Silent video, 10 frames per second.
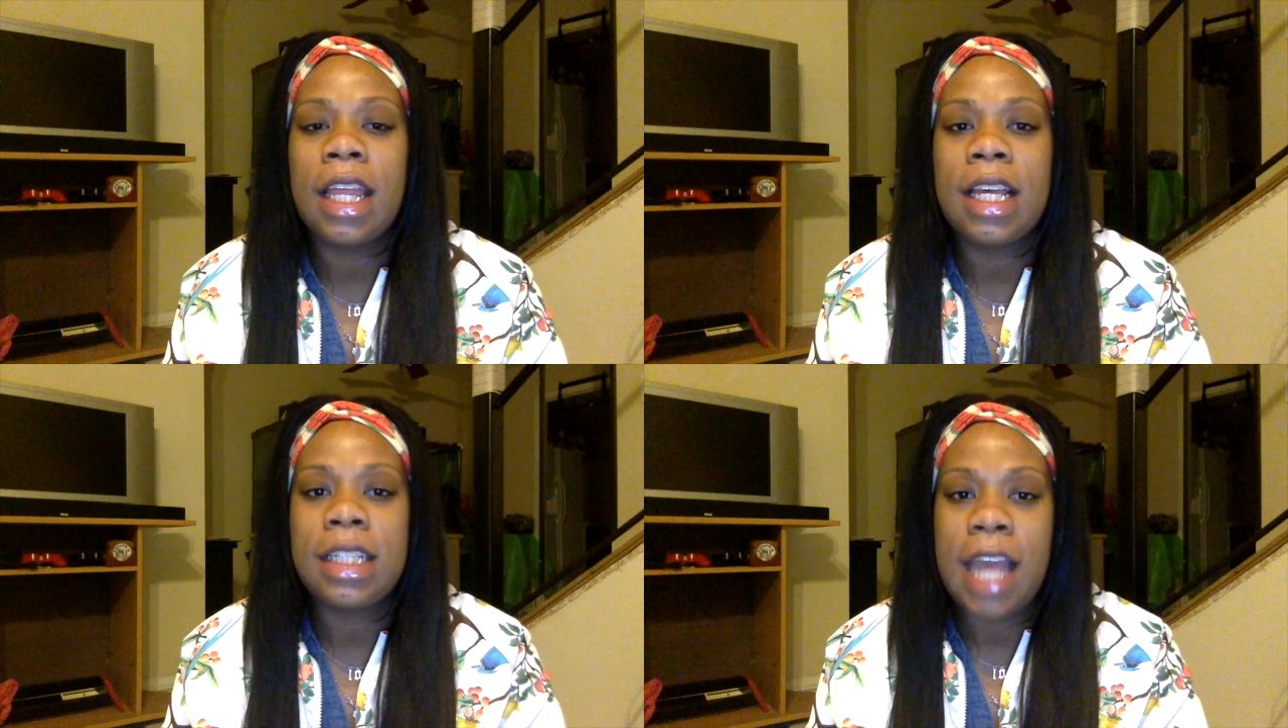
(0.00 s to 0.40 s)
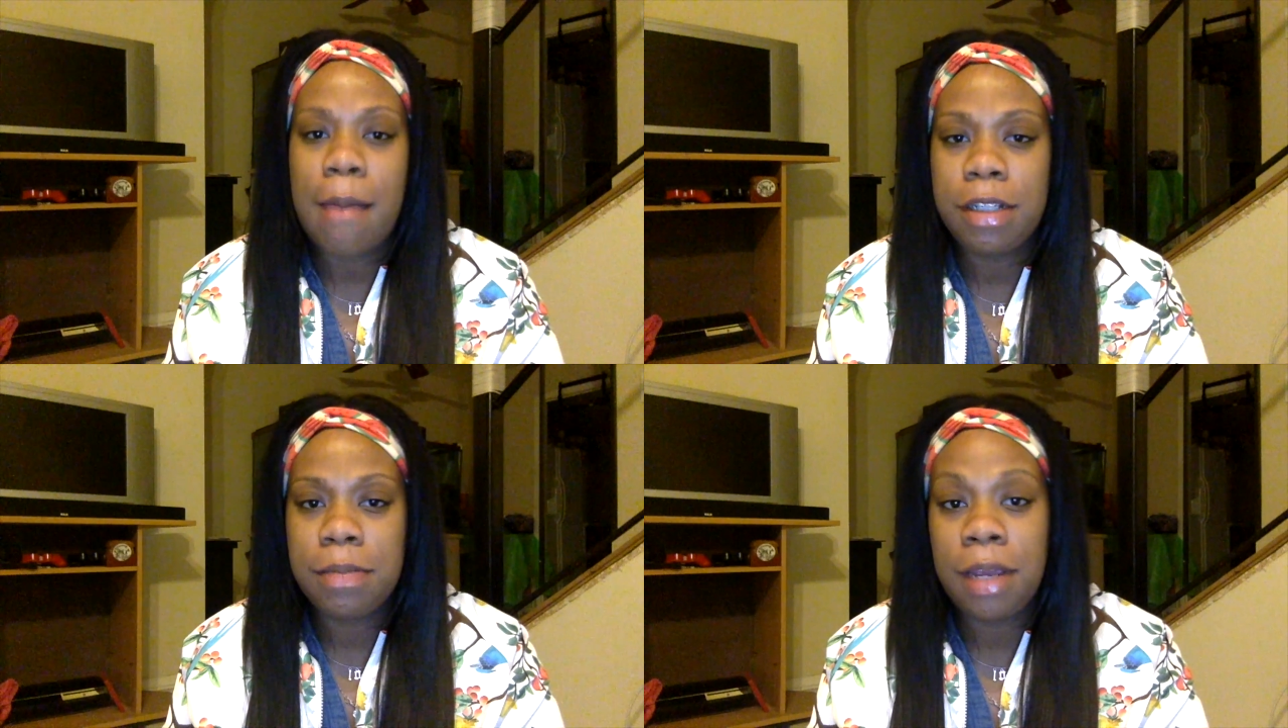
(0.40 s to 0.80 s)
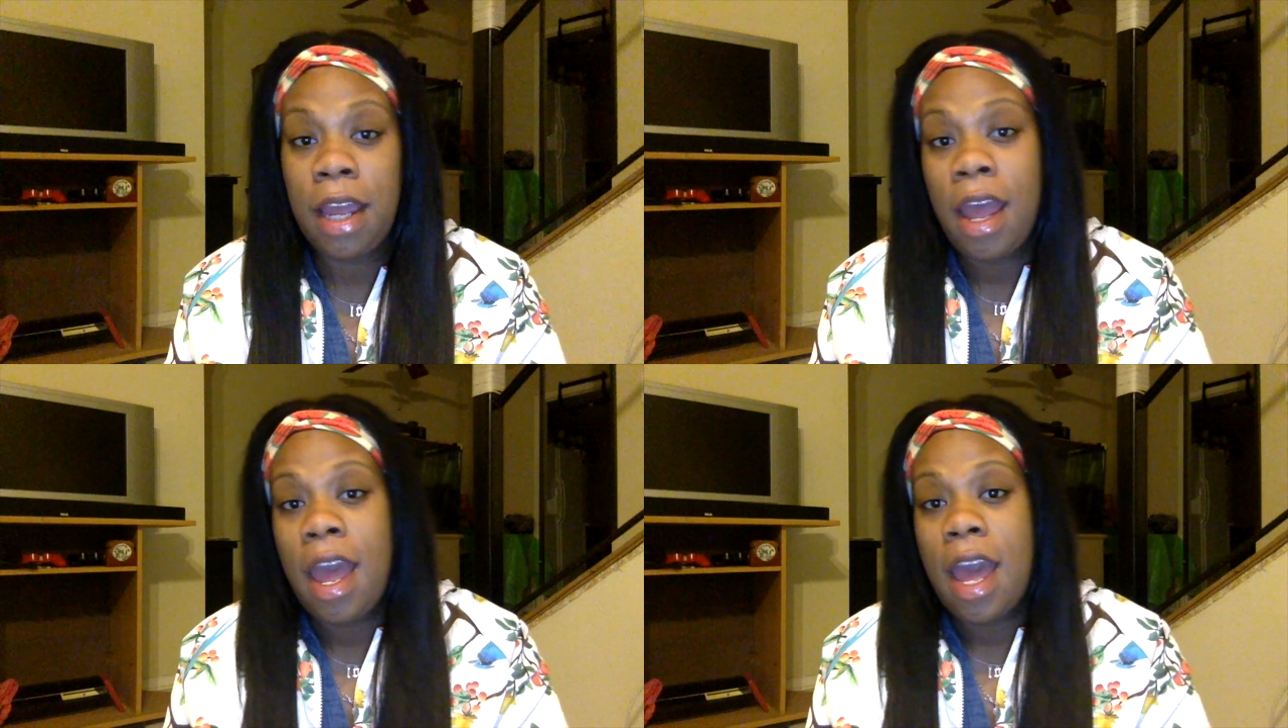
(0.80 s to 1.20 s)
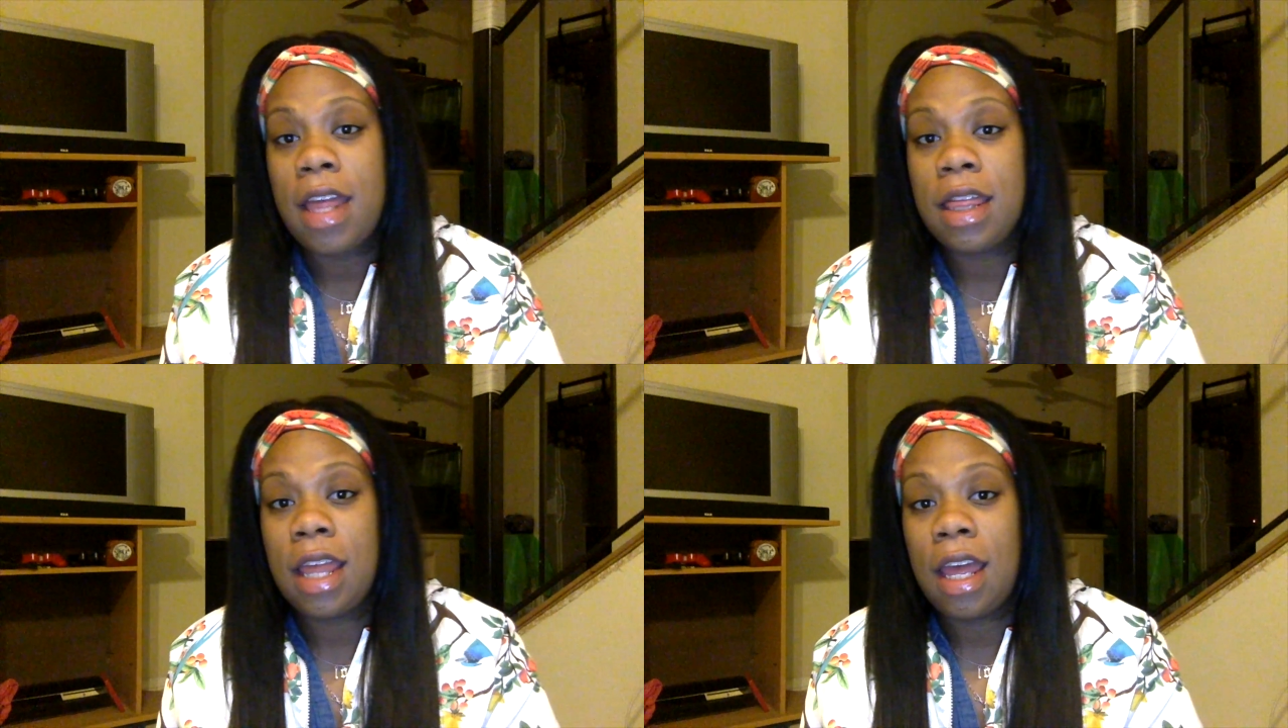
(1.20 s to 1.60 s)
the establishment
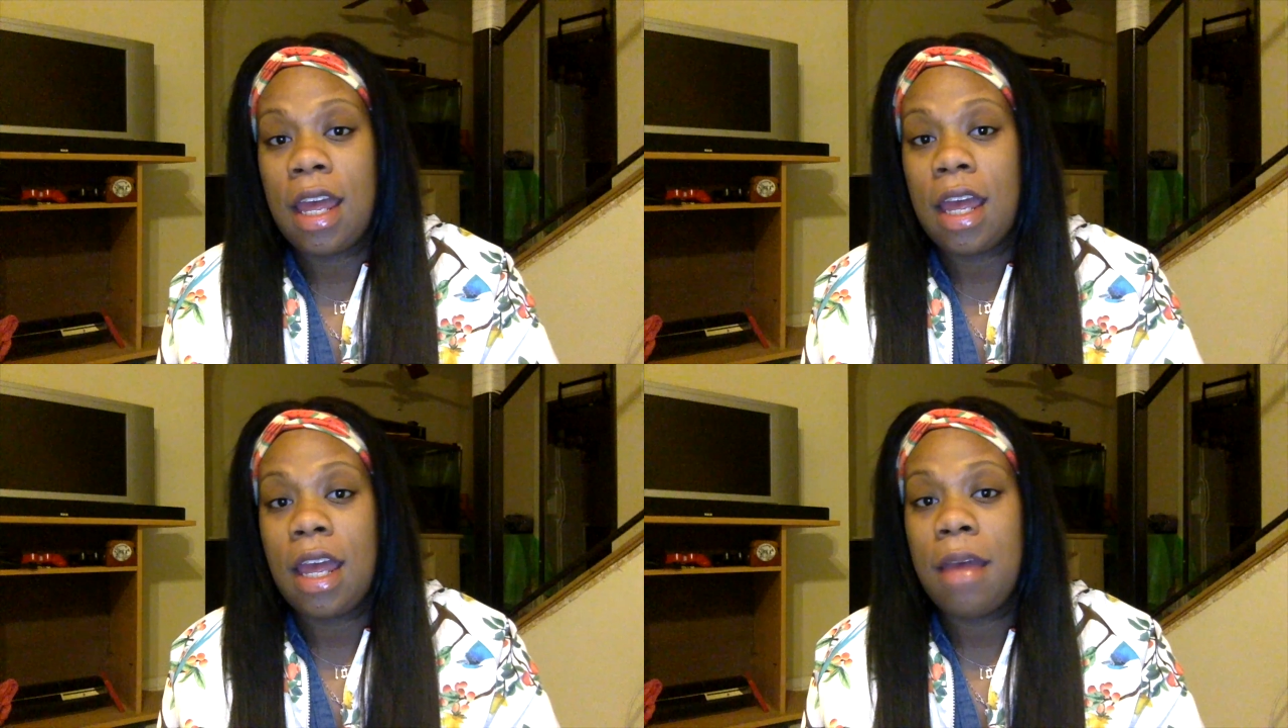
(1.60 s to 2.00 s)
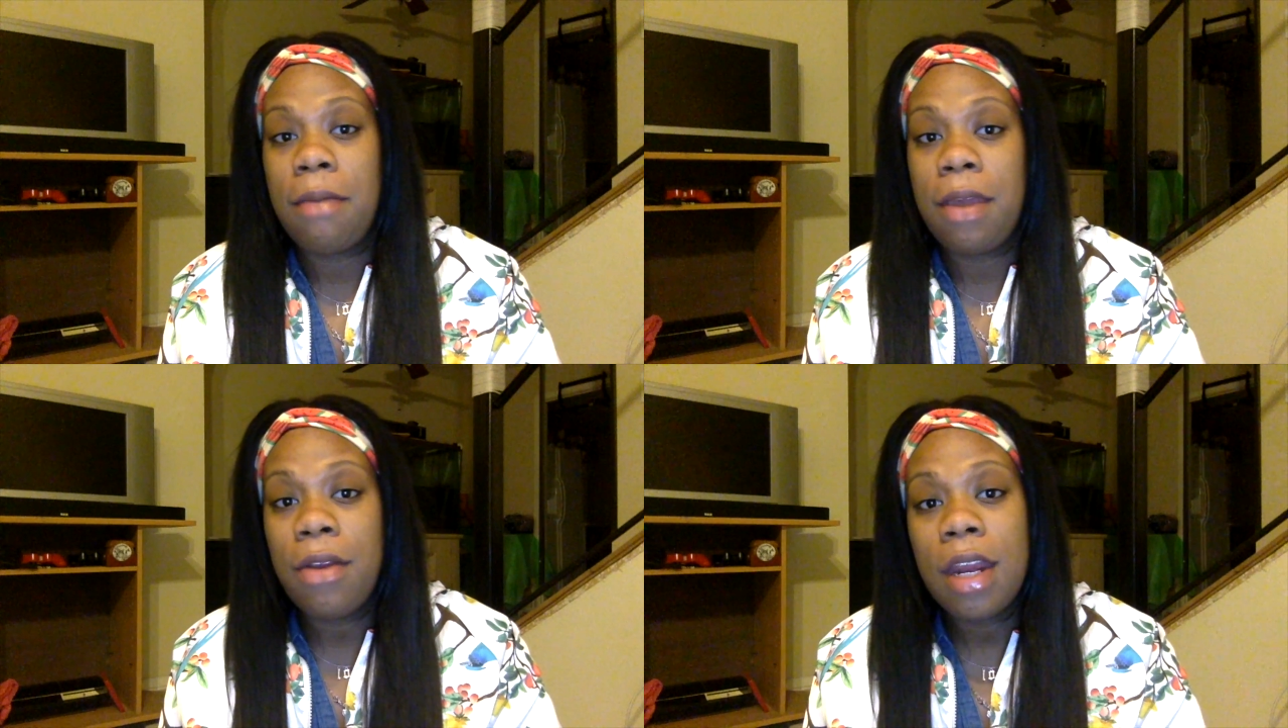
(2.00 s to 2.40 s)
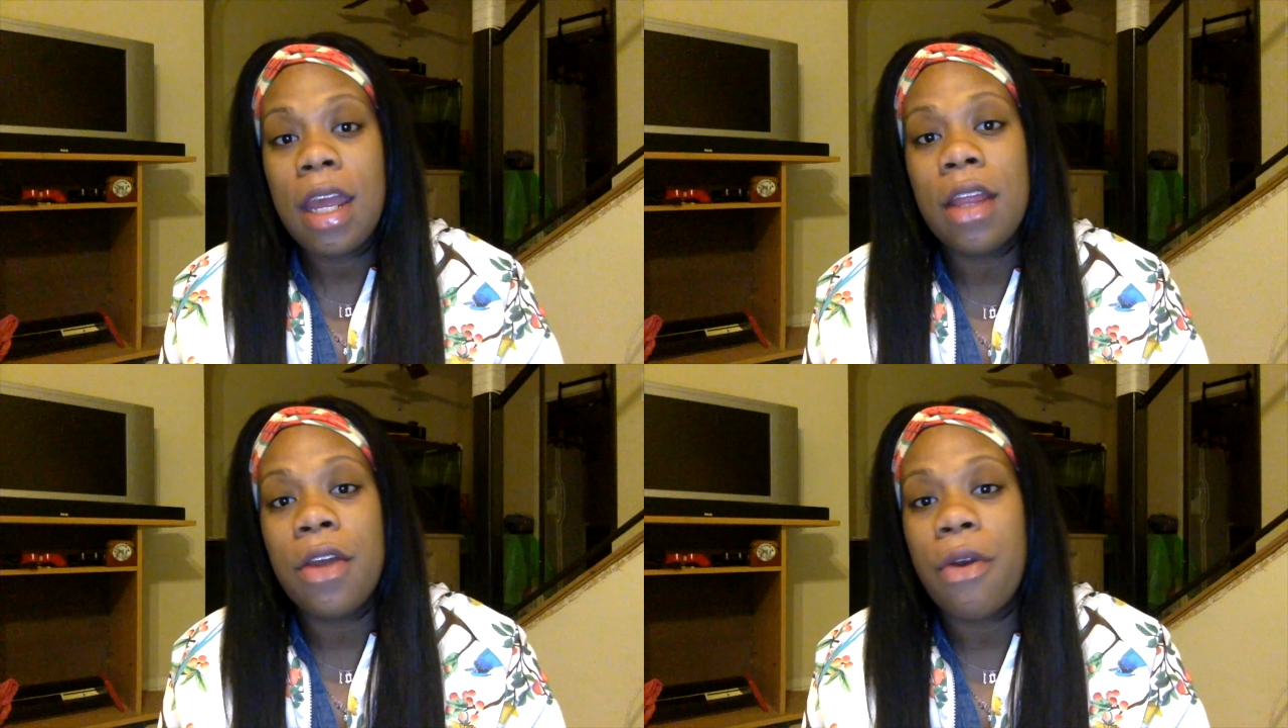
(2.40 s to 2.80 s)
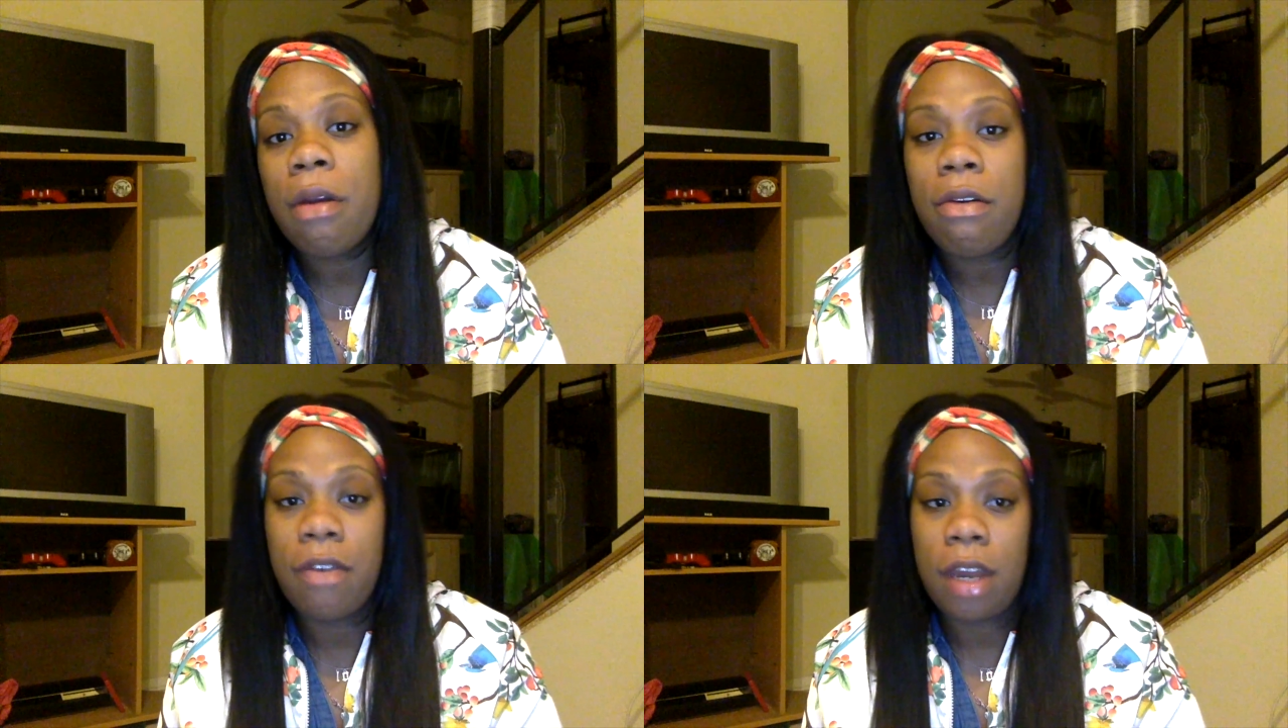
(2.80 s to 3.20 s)
and the community, the
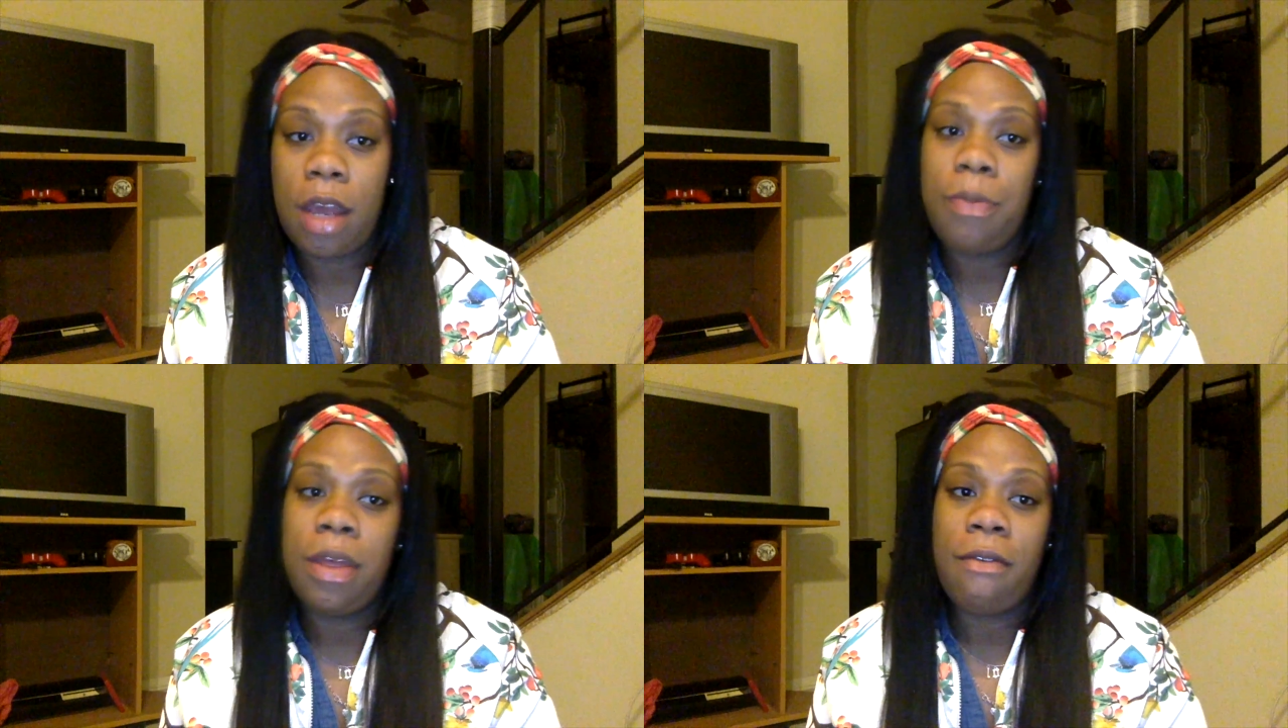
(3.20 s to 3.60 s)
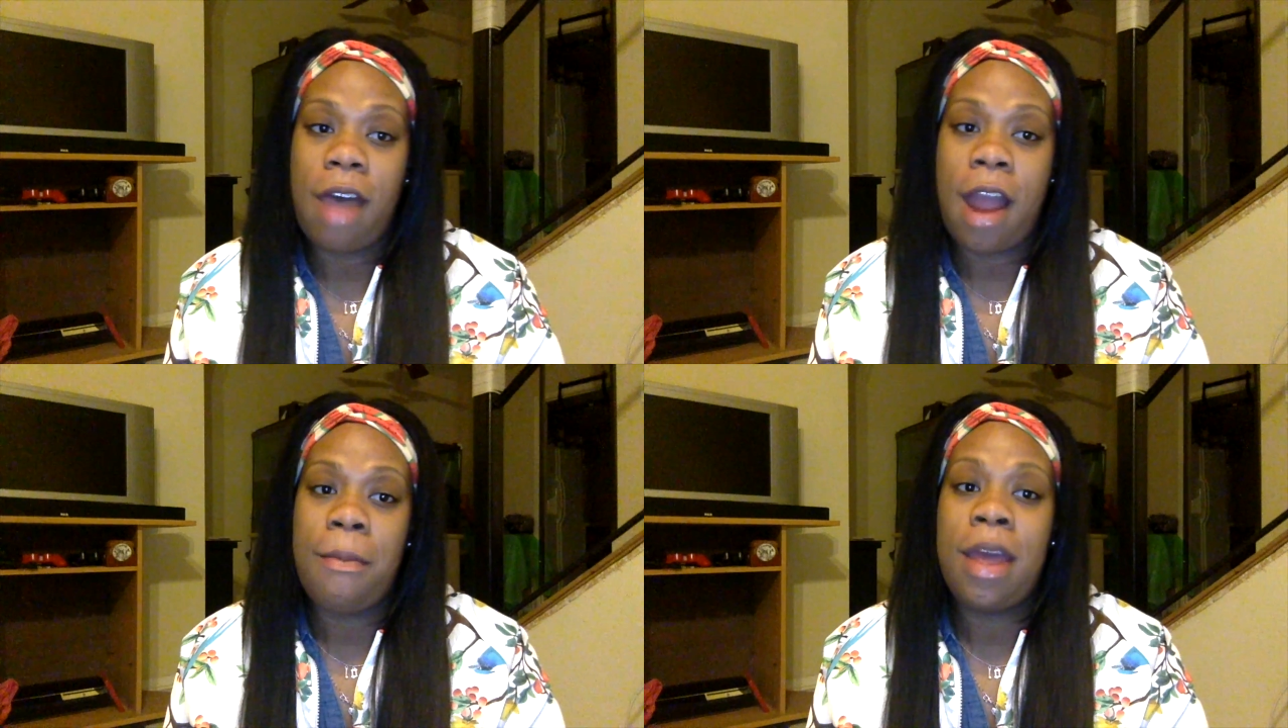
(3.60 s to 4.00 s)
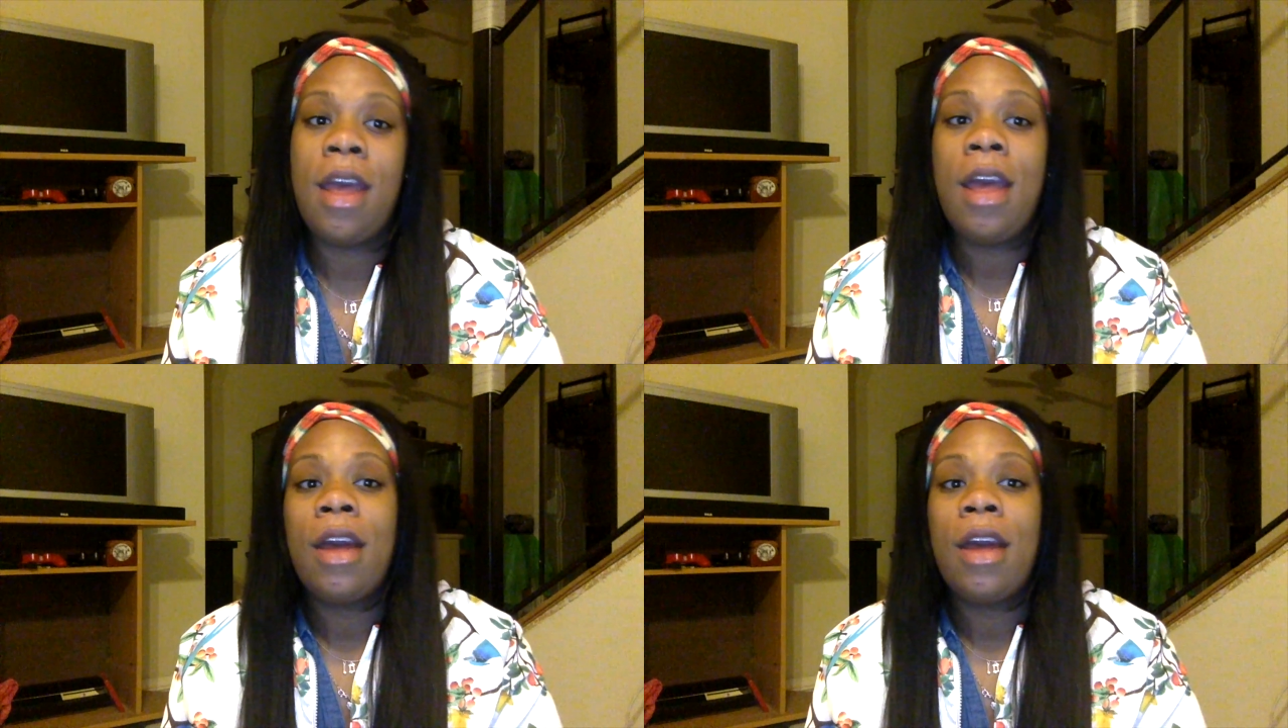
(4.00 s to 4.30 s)
green roof can help the environment.